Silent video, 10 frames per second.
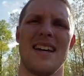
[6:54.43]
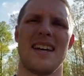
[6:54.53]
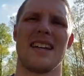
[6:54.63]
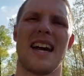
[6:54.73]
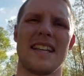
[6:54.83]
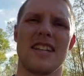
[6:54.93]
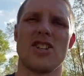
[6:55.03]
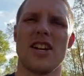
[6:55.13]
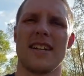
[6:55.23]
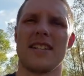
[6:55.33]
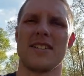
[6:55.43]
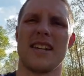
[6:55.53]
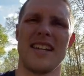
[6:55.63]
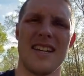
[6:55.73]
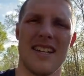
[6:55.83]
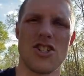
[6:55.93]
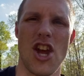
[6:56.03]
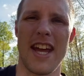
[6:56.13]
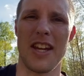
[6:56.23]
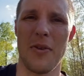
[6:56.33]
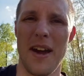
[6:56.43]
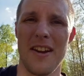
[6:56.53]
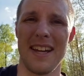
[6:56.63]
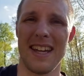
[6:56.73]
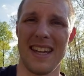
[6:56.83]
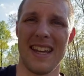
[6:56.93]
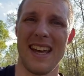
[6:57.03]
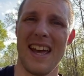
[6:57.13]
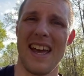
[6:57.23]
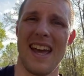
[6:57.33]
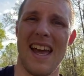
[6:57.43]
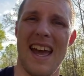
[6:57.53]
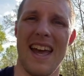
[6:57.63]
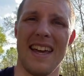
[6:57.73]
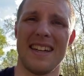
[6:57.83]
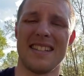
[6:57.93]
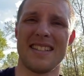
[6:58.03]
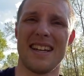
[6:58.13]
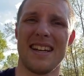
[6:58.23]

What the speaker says: got the chickens in January, and